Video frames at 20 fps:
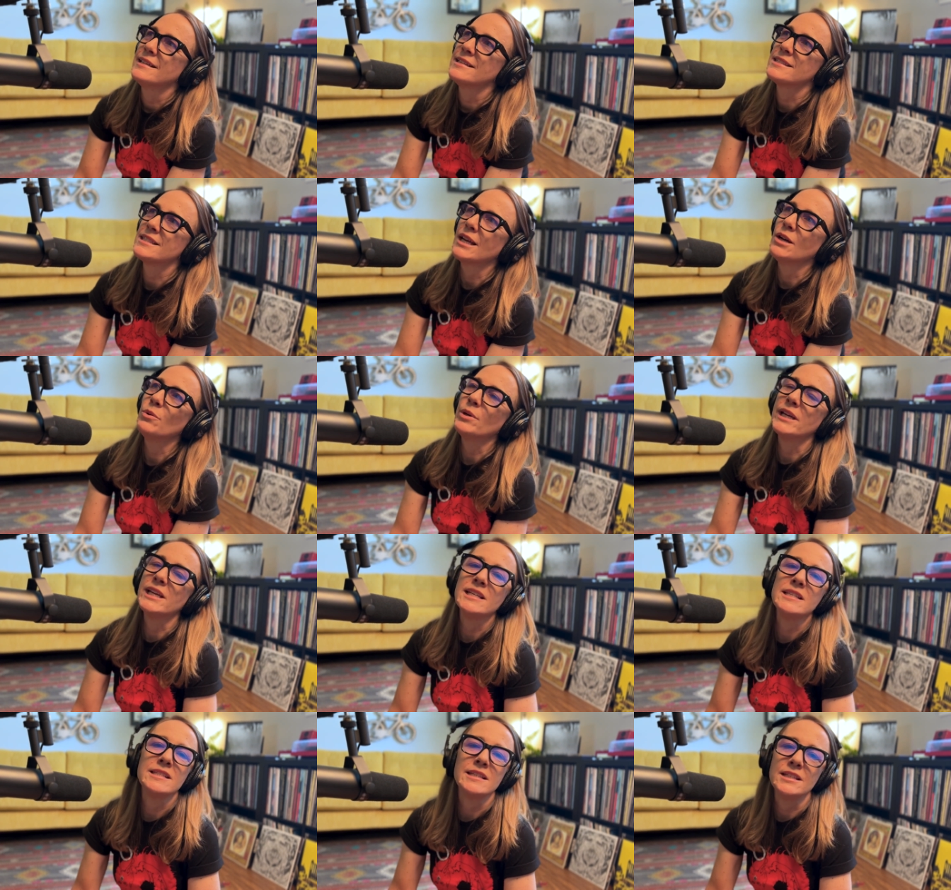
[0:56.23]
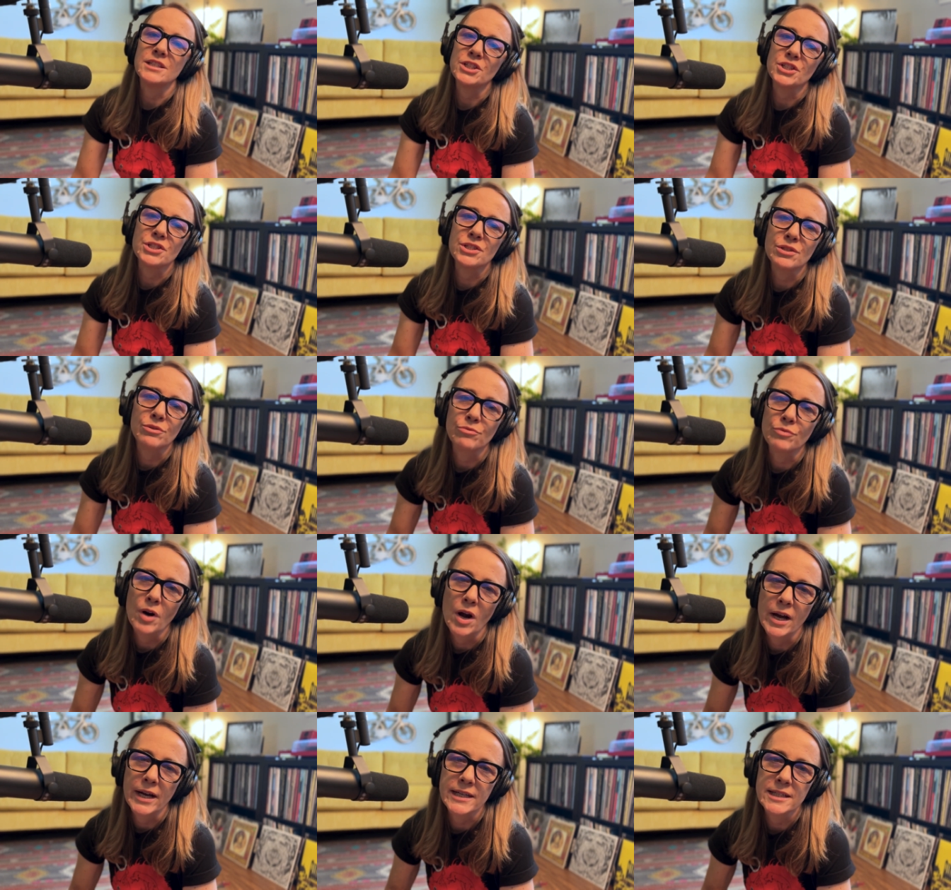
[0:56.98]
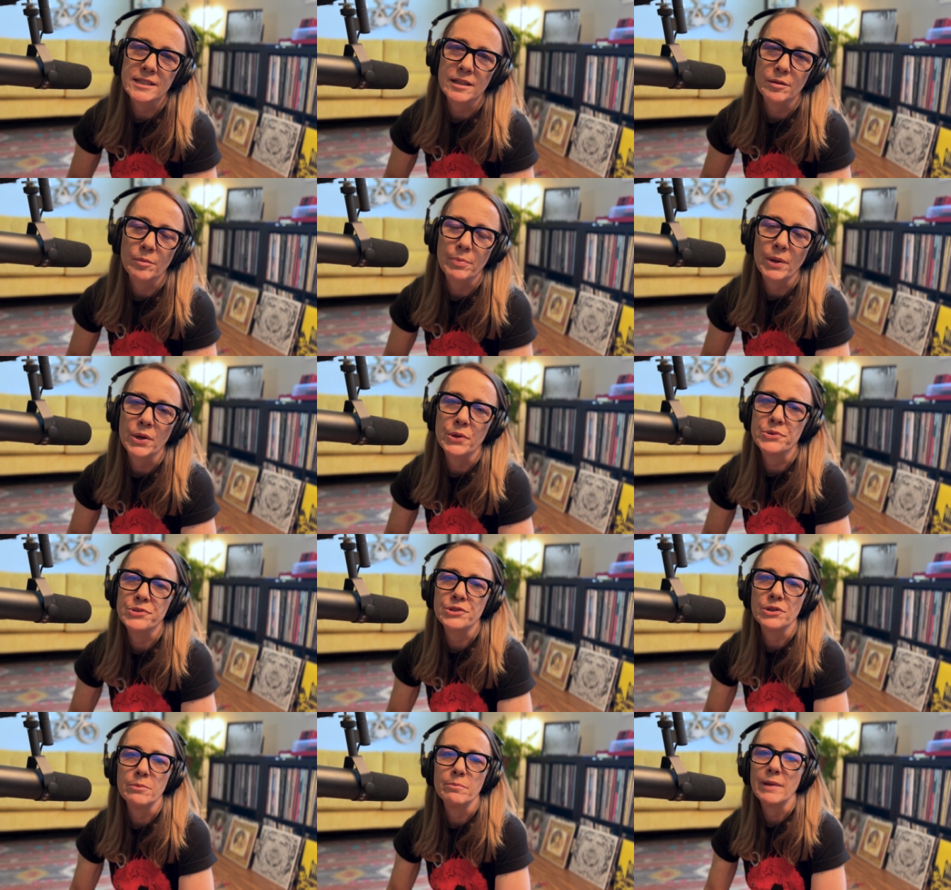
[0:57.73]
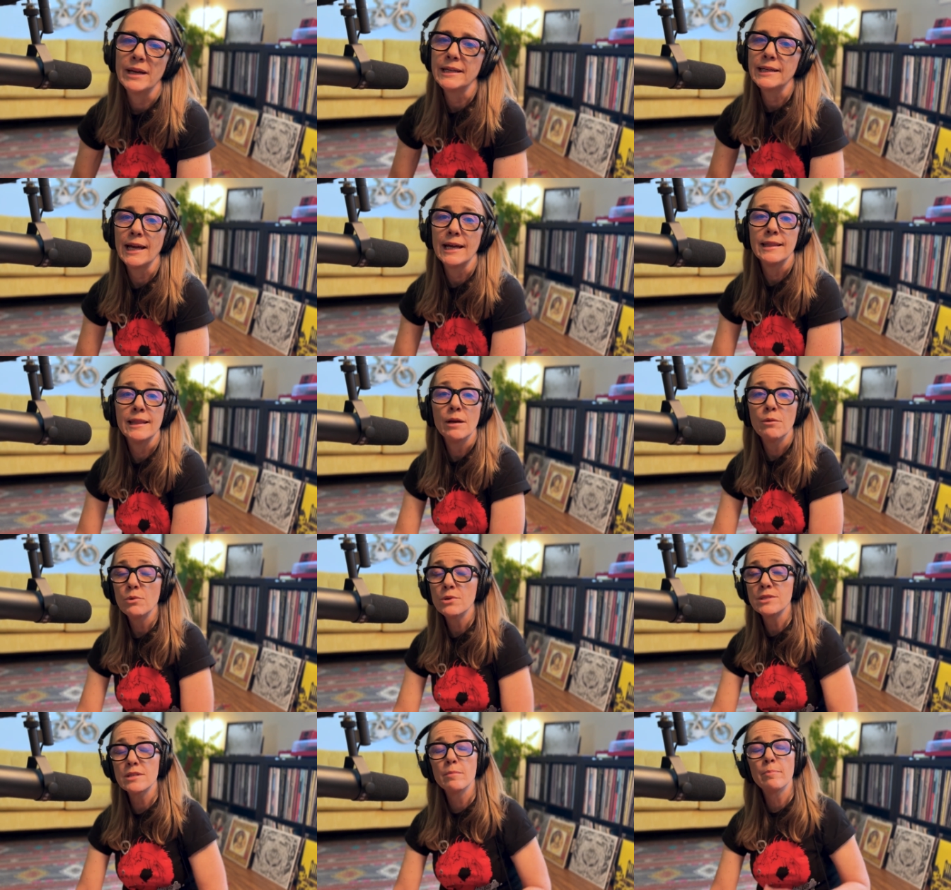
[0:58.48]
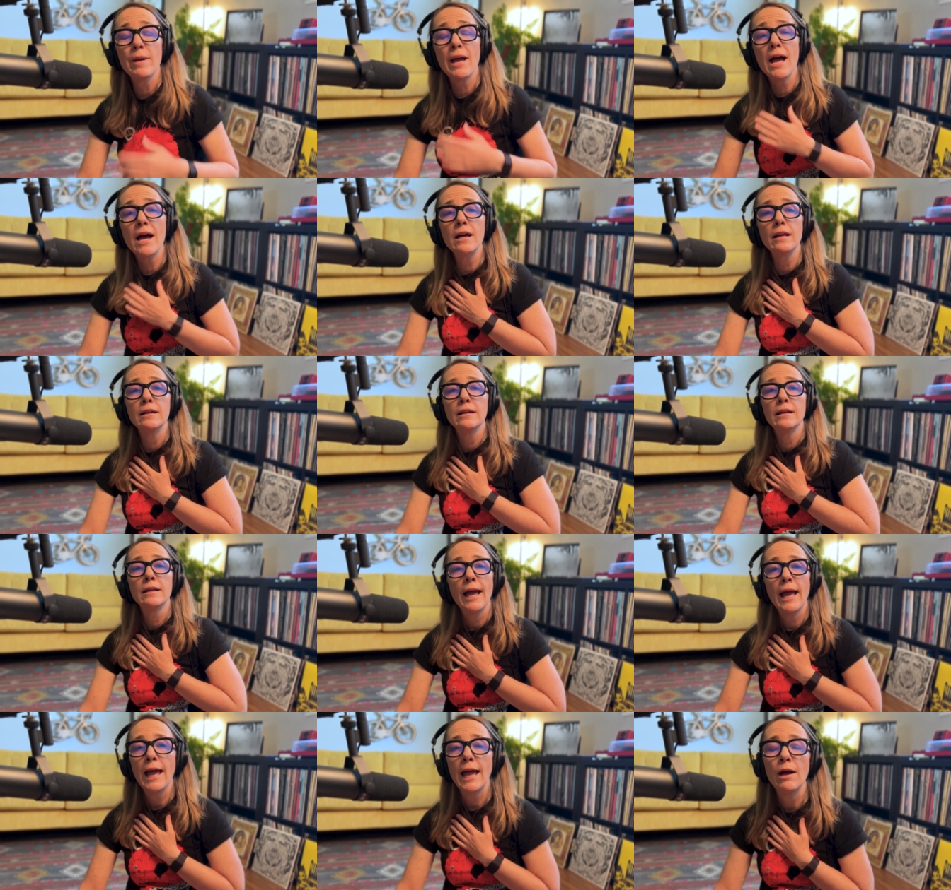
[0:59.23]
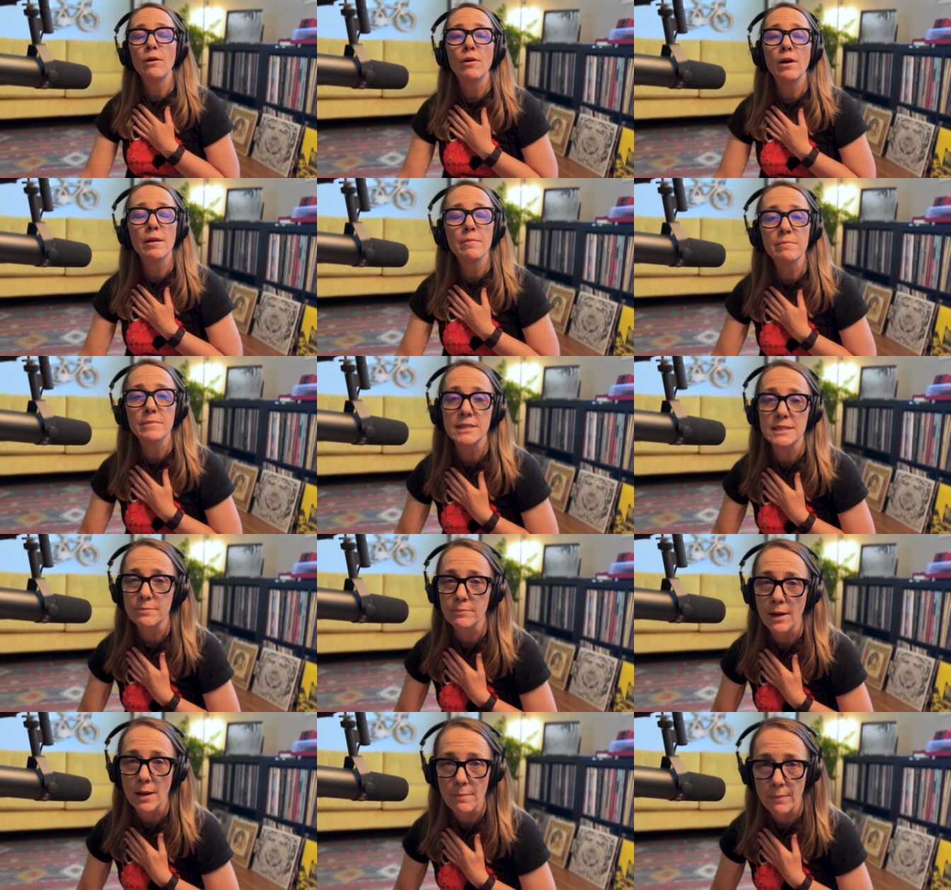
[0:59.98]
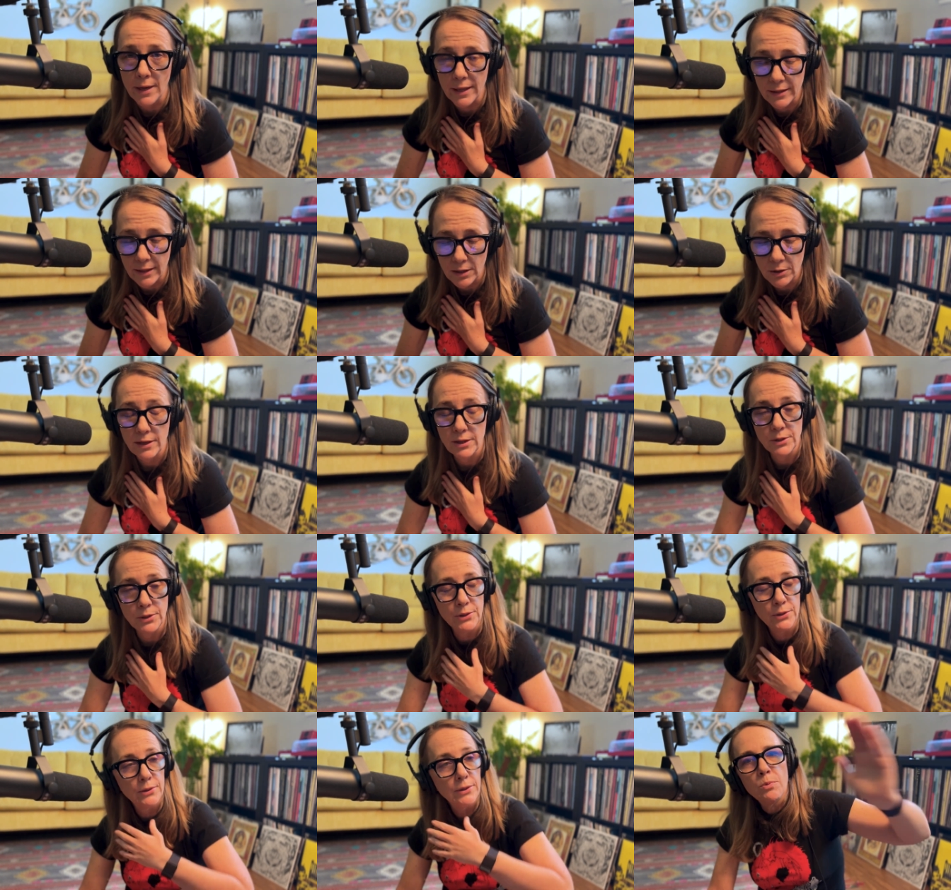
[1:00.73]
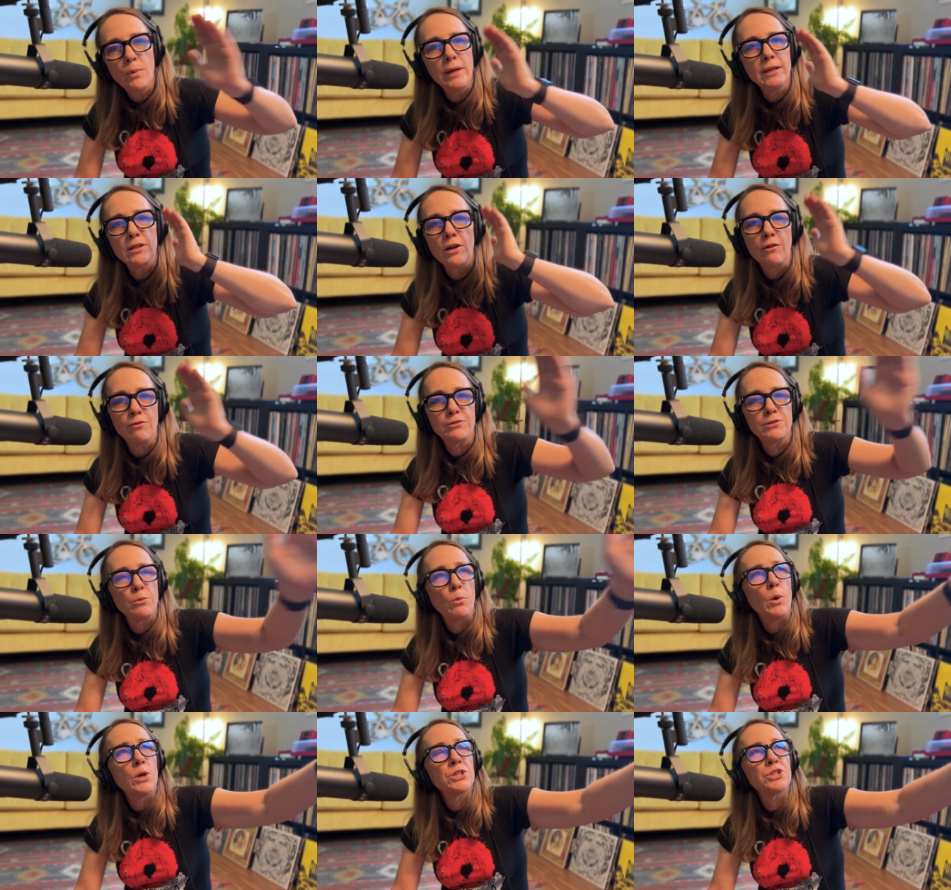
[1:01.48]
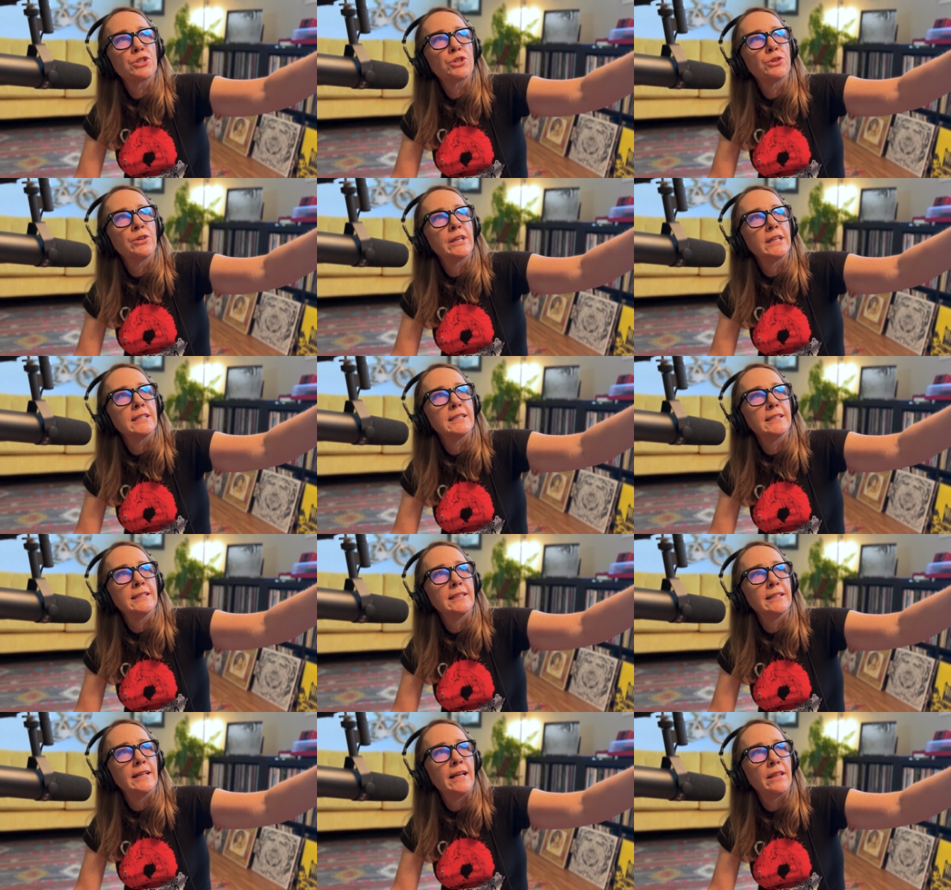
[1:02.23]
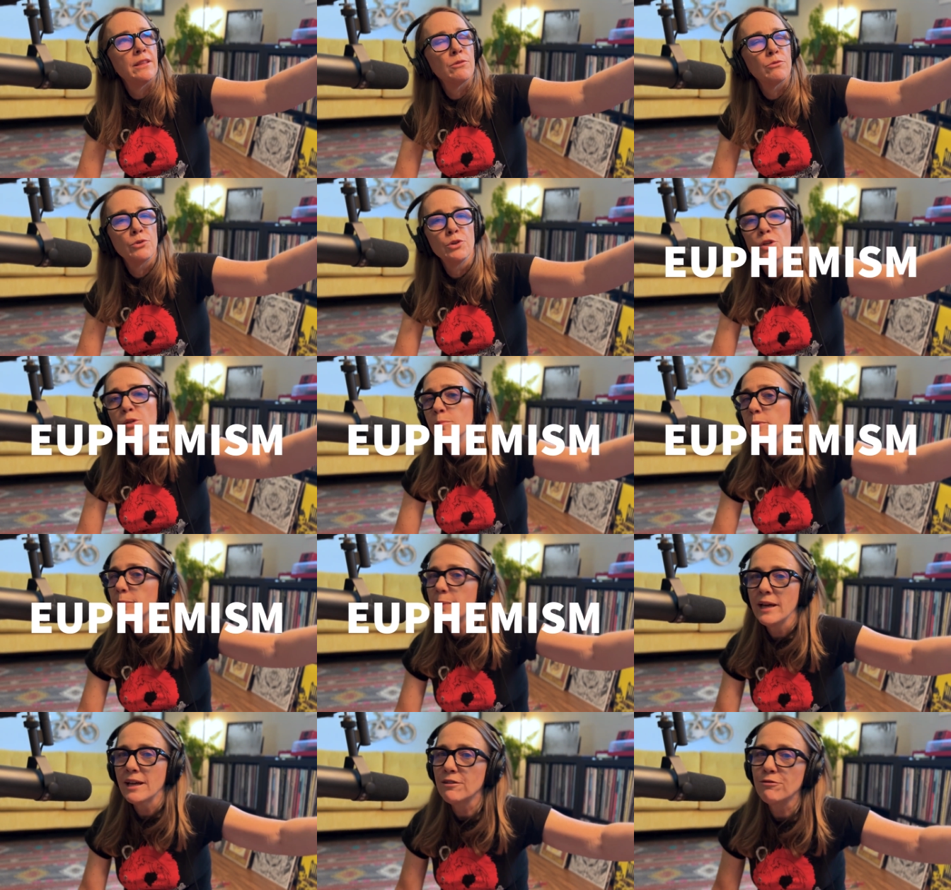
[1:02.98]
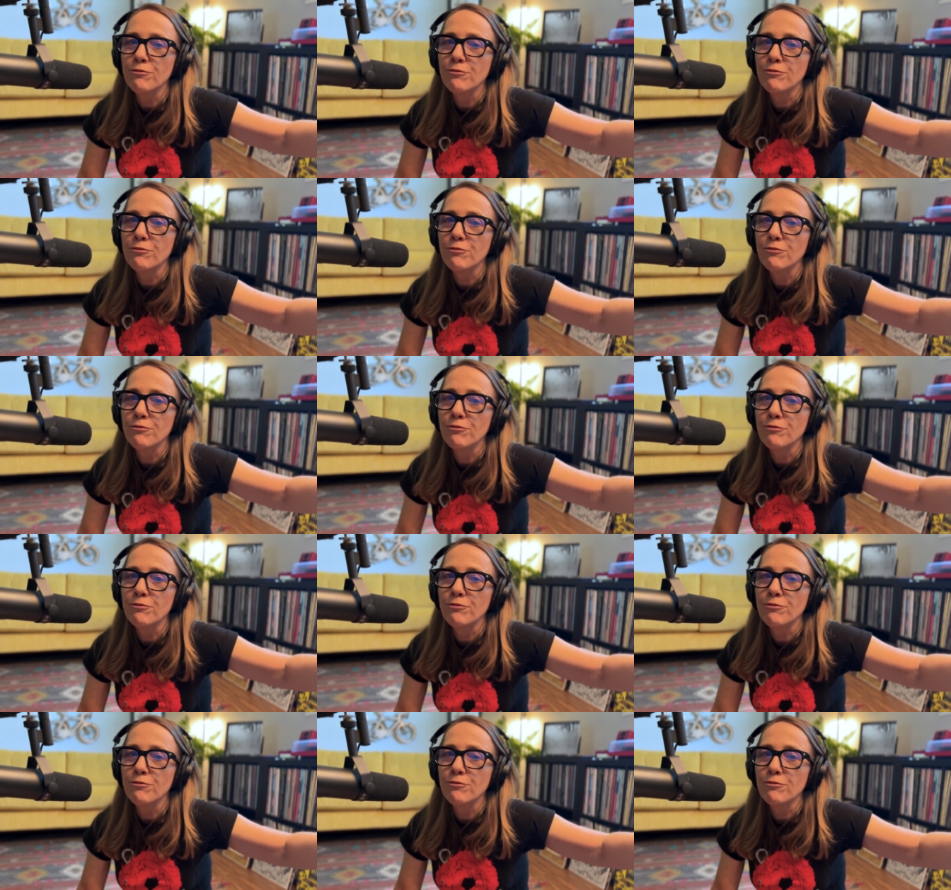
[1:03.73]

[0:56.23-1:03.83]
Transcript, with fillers: so easy just to write a post on Monday that was about how I miss my mother, who went off to watch cricket in another room about